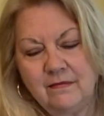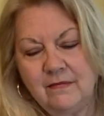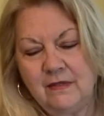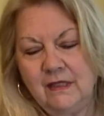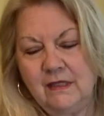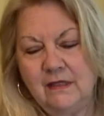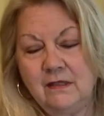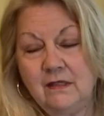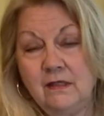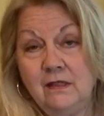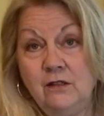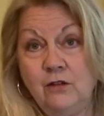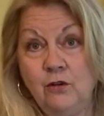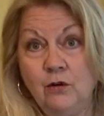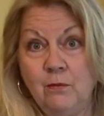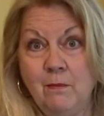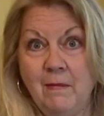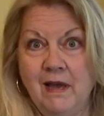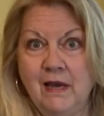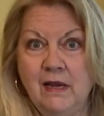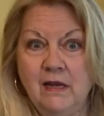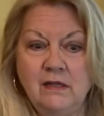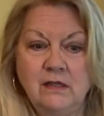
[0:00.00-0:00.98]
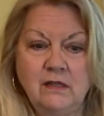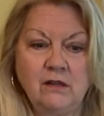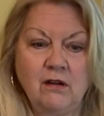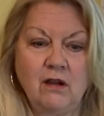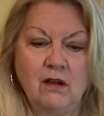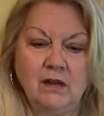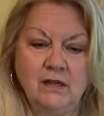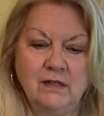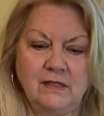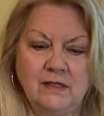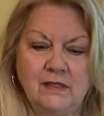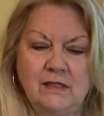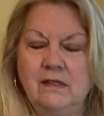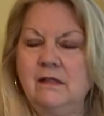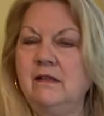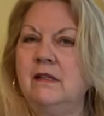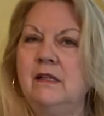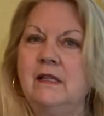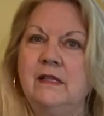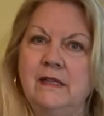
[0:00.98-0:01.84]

it's in your mind constantly,